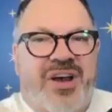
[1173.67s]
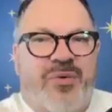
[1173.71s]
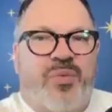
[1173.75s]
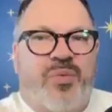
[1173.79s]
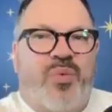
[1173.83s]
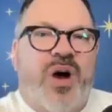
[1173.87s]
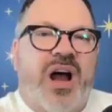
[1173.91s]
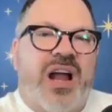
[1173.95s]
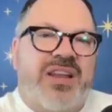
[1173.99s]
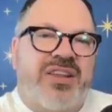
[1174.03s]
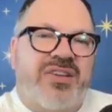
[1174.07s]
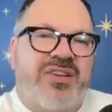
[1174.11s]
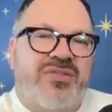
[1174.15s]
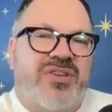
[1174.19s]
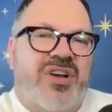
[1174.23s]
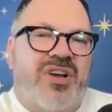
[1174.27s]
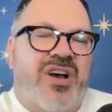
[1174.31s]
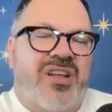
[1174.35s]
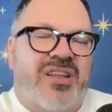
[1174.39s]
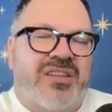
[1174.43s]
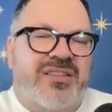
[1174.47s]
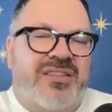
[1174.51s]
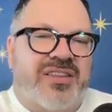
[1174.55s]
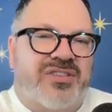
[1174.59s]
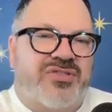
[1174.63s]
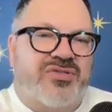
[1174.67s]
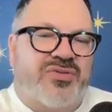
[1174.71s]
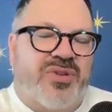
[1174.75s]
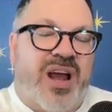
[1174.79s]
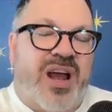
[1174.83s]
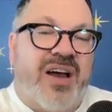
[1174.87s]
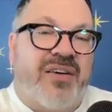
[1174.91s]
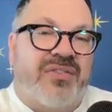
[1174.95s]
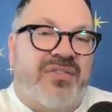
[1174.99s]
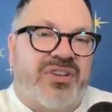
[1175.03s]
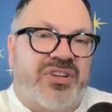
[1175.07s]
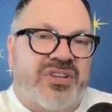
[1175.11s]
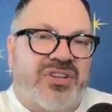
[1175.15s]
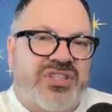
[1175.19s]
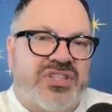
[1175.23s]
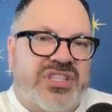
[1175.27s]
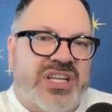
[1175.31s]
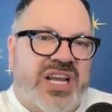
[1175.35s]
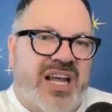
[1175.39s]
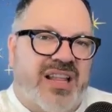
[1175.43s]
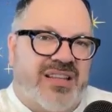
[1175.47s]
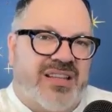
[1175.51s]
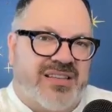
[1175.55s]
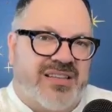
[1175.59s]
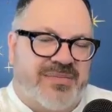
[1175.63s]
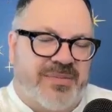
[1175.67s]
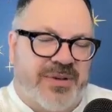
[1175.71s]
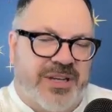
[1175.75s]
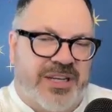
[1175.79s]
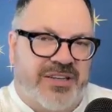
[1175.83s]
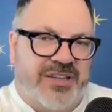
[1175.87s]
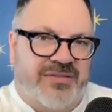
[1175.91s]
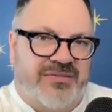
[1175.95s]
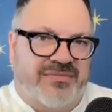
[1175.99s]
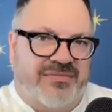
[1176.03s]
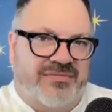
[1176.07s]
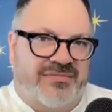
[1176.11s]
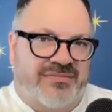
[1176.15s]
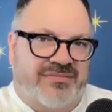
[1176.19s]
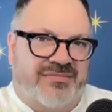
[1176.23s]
that. Why do you call it the Traveler's Talisman?